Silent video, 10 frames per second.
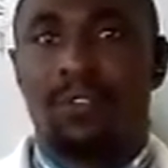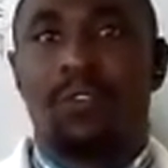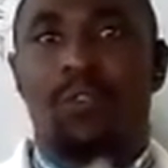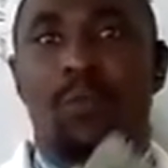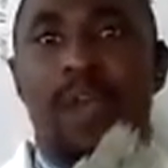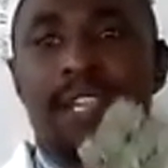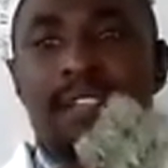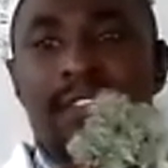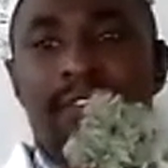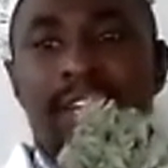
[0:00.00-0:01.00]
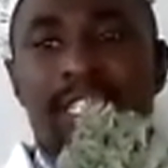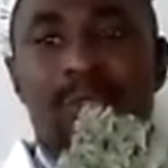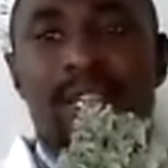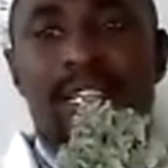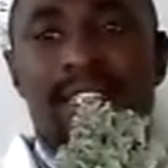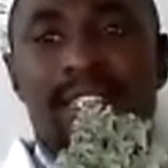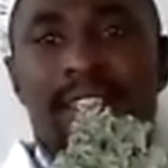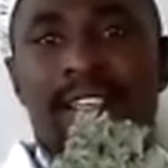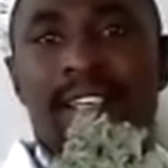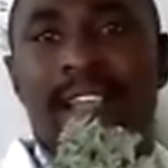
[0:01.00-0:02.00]
The first one is
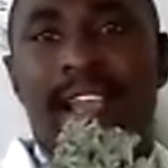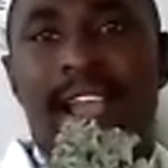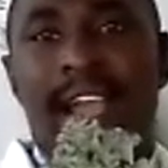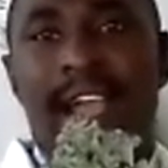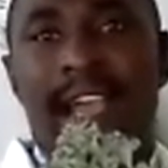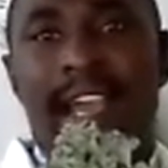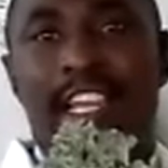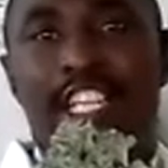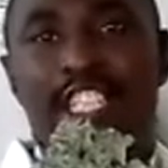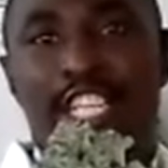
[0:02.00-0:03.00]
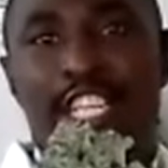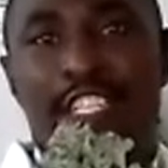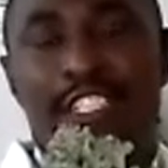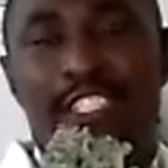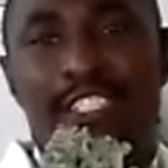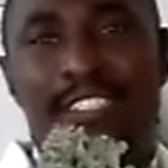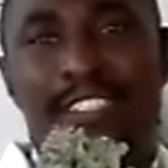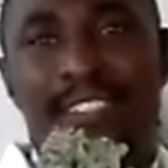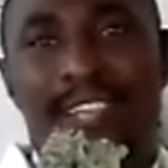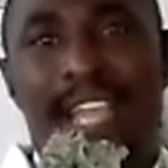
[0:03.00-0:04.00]
lichen.
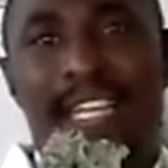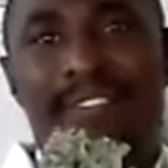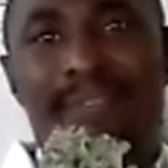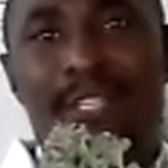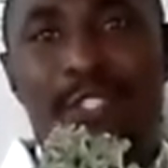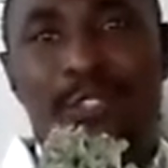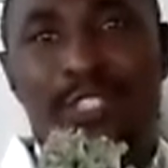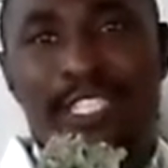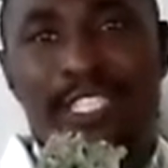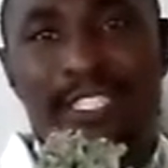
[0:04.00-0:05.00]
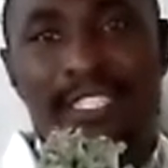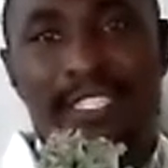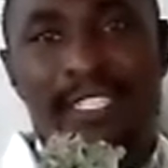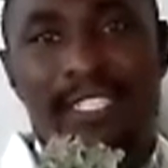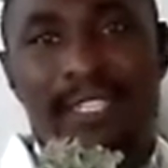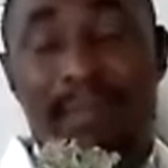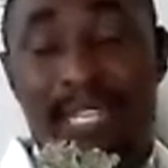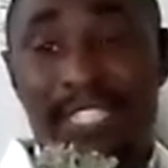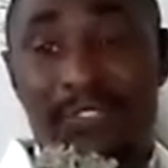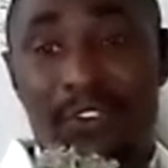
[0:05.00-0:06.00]
I never mentioned it, but
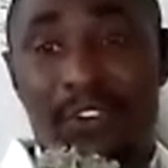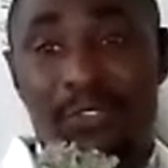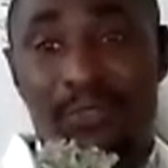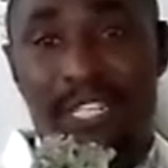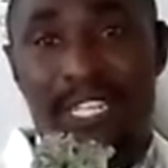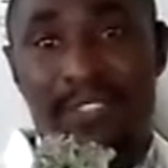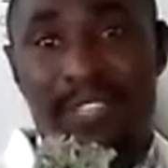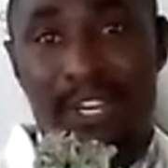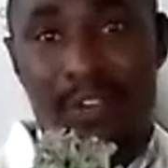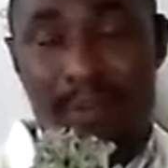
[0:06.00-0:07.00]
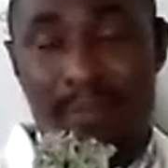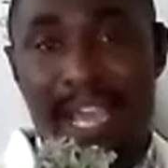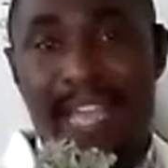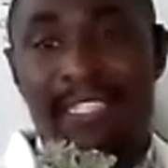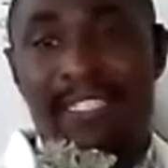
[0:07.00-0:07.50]
it falls within the lower plant.